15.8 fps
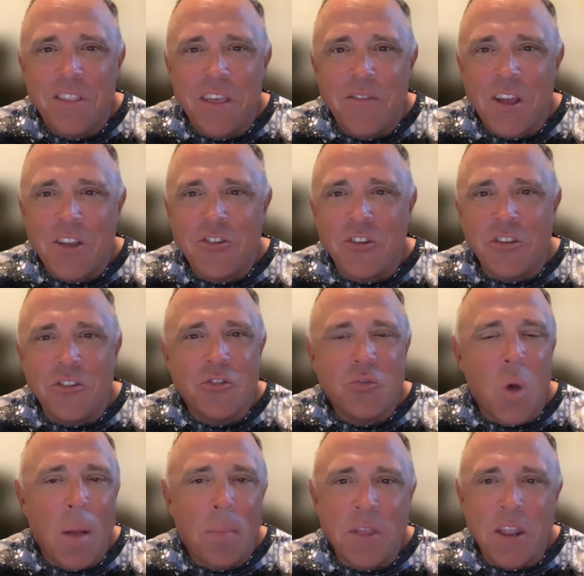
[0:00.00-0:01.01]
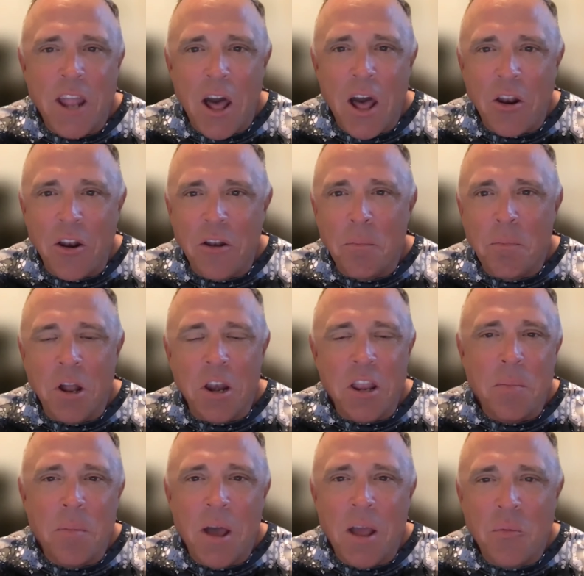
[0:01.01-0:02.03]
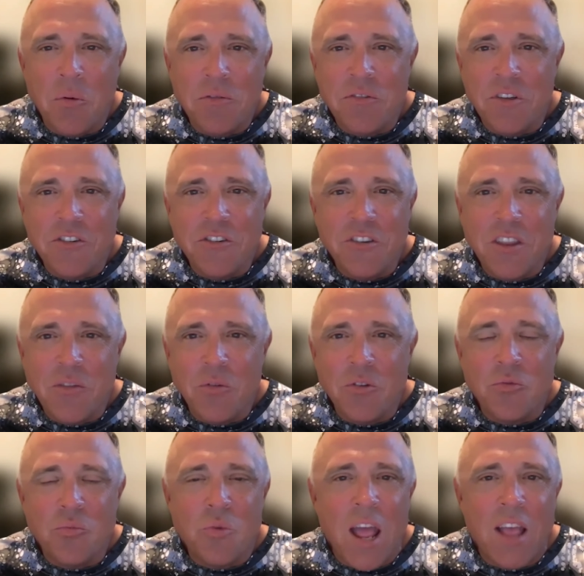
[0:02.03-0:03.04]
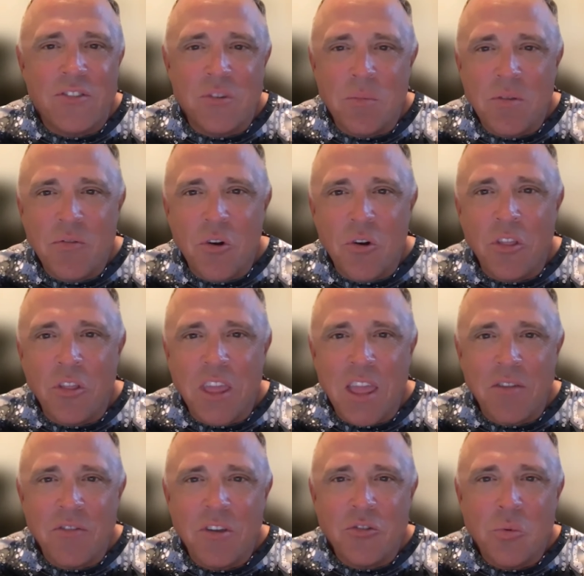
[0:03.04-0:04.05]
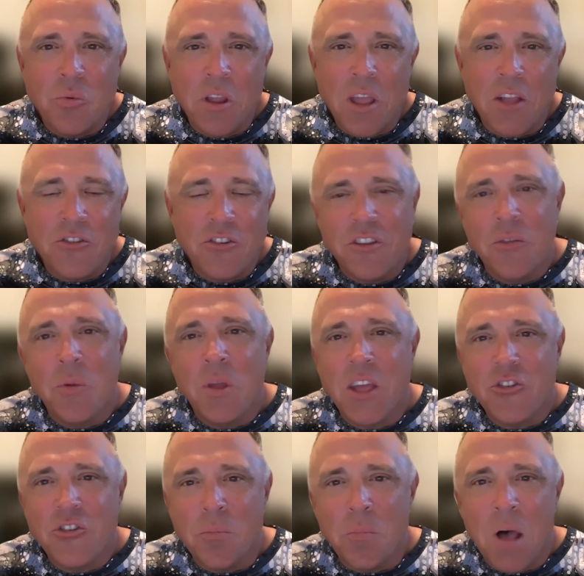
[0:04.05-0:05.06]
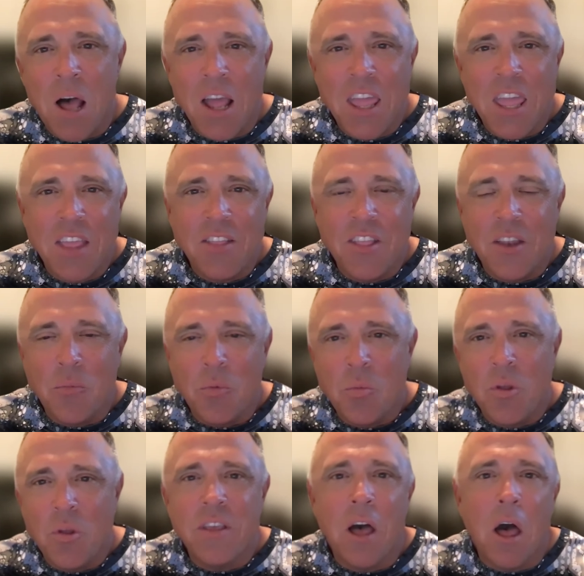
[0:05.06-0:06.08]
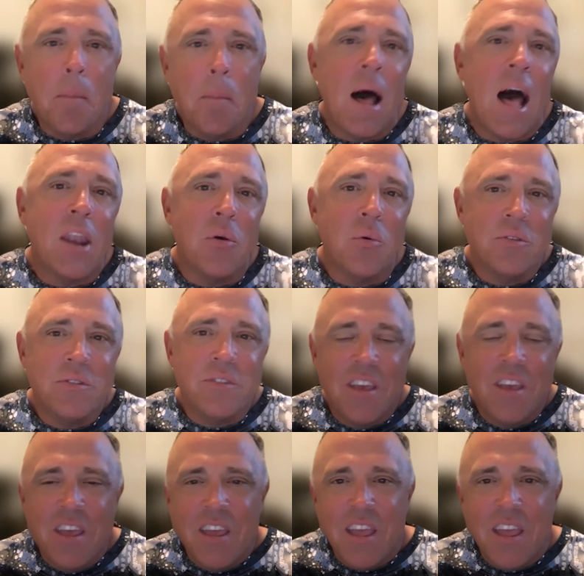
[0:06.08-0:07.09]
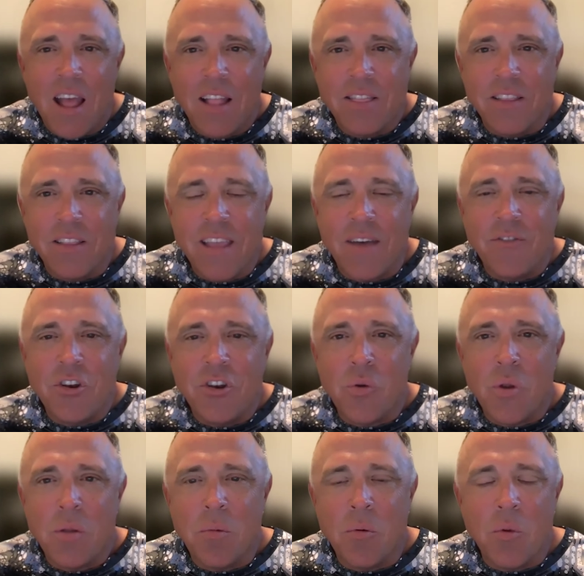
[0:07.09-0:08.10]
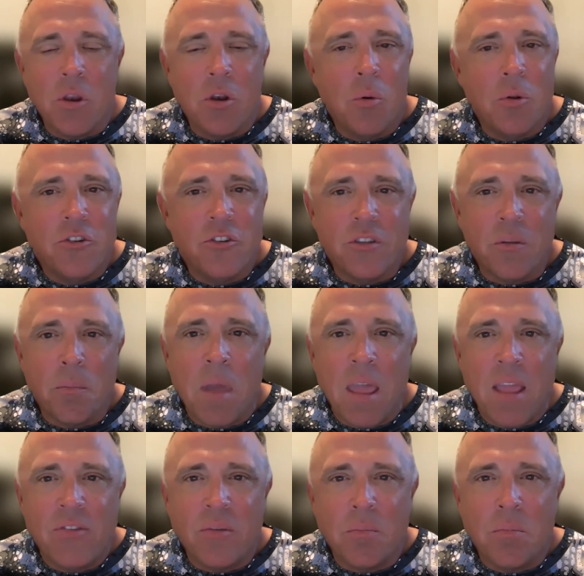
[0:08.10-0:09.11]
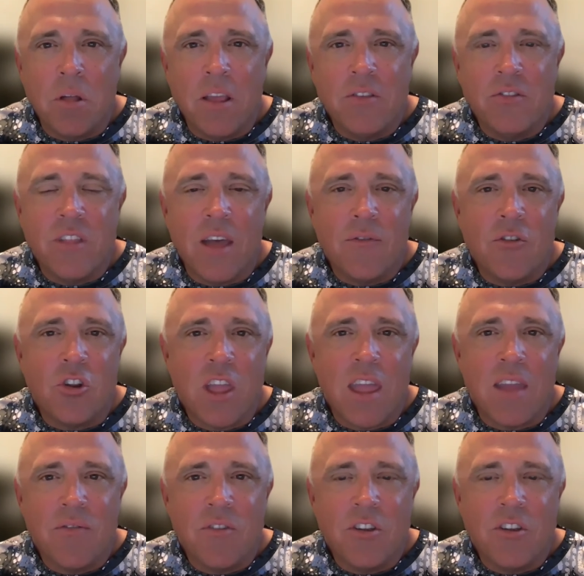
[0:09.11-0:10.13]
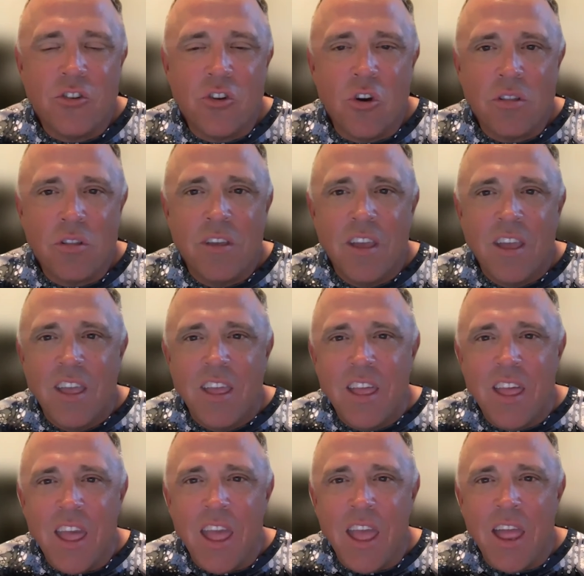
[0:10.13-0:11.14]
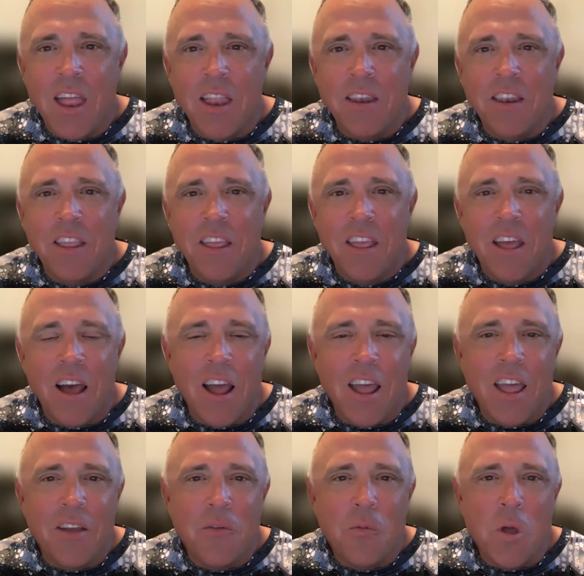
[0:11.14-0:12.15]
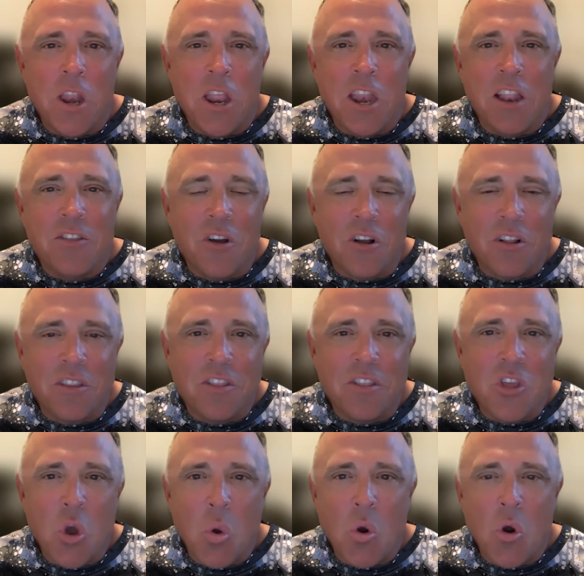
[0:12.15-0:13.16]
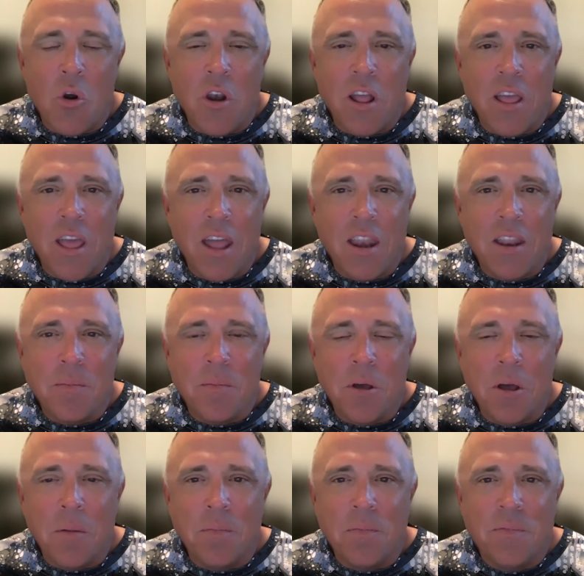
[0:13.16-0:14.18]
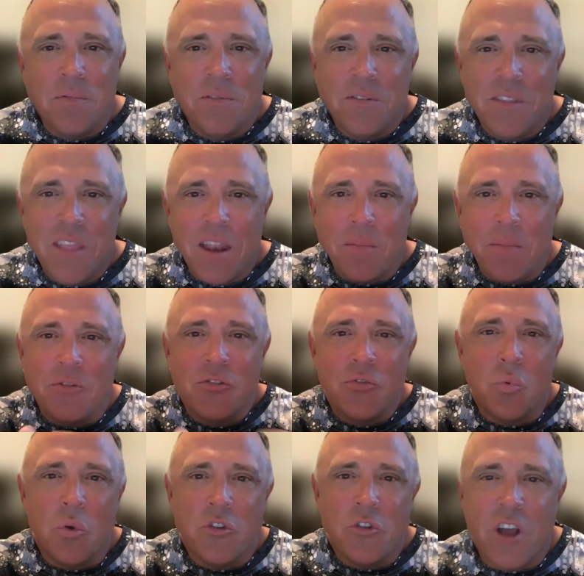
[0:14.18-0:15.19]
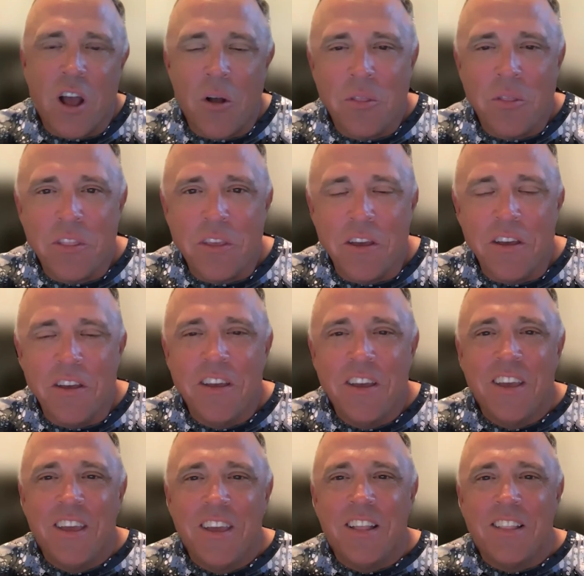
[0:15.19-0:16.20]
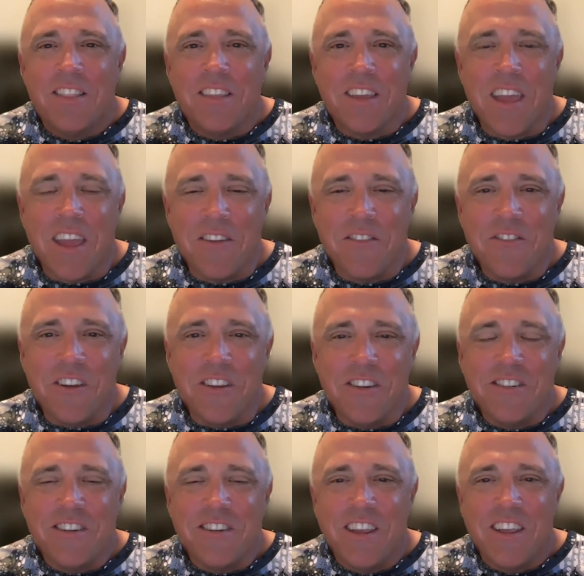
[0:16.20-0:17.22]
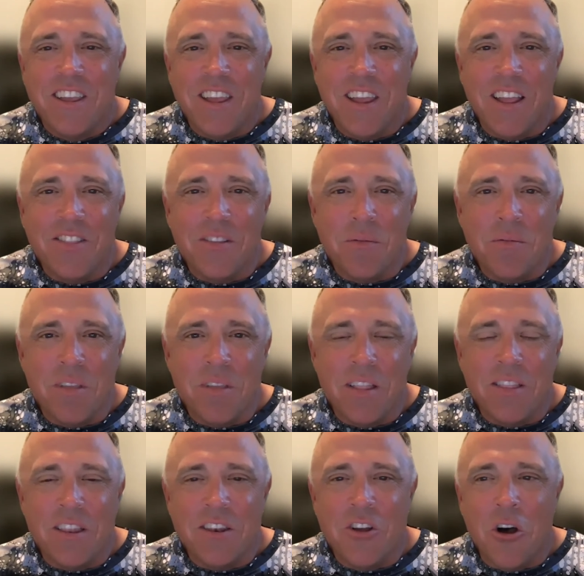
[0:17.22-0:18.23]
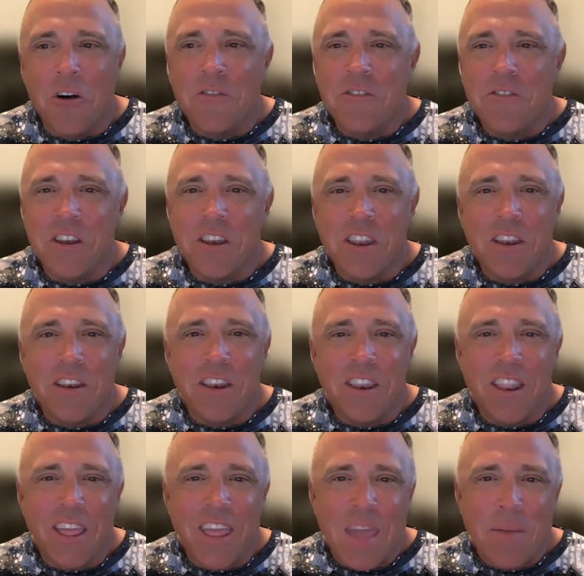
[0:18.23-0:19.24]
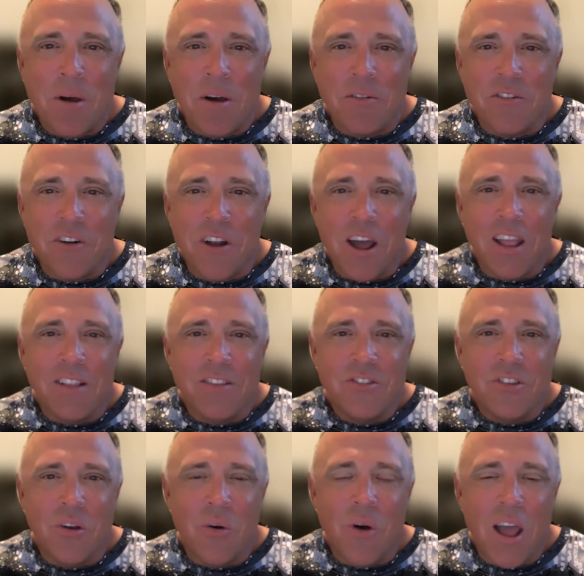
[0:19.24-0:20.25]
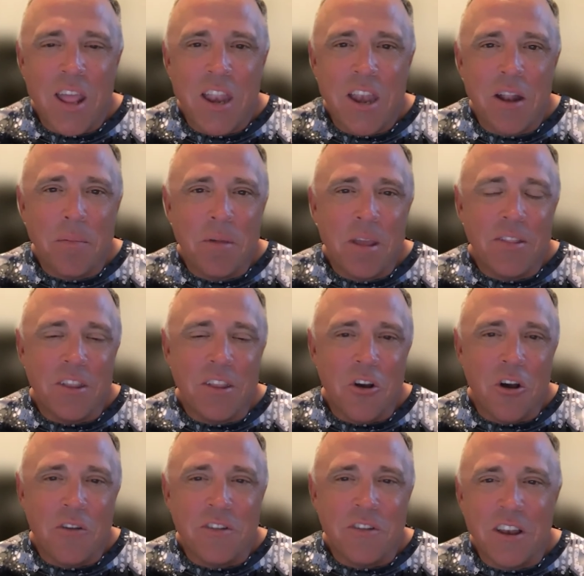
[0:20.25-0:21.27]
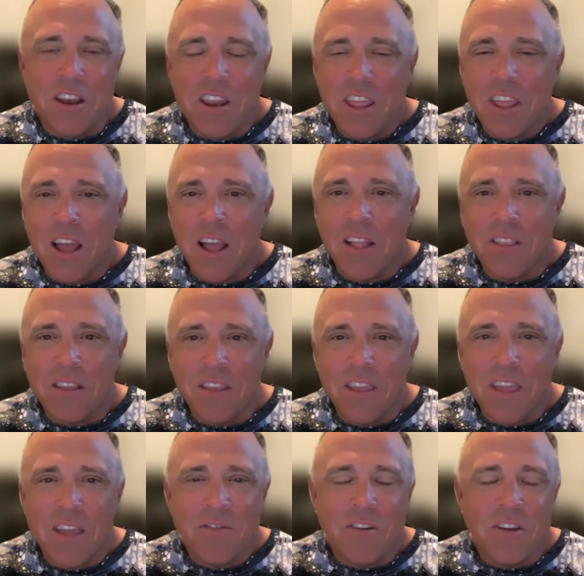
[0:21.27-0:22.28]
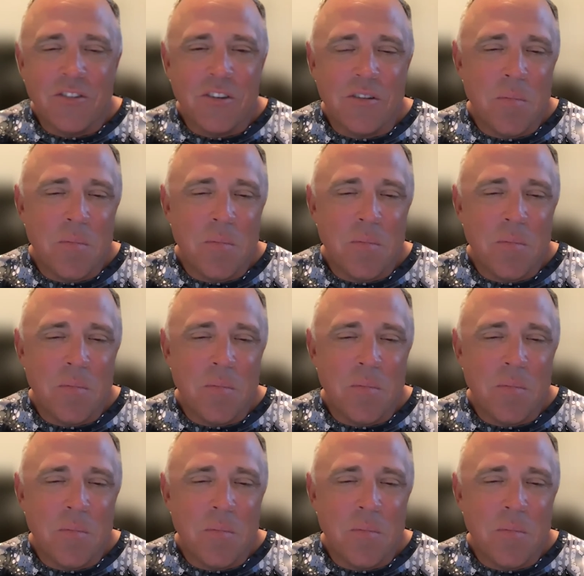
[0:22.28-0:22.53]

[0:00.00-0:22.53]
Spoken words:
I've actually swapped it out on a buddy of mine went fishing. He was razzing me for all the kingfish we were catching. Then we catch a mahi, and then we went to Habanos at the Tavernier Creek Marina, which is an amazing place to have your kingfish cooked. And I went in and talked to the owner, and I had him switch out the kingfish and the dolphin, and they came out fried. So I ended up getting the dolphin, and he got the kingfish.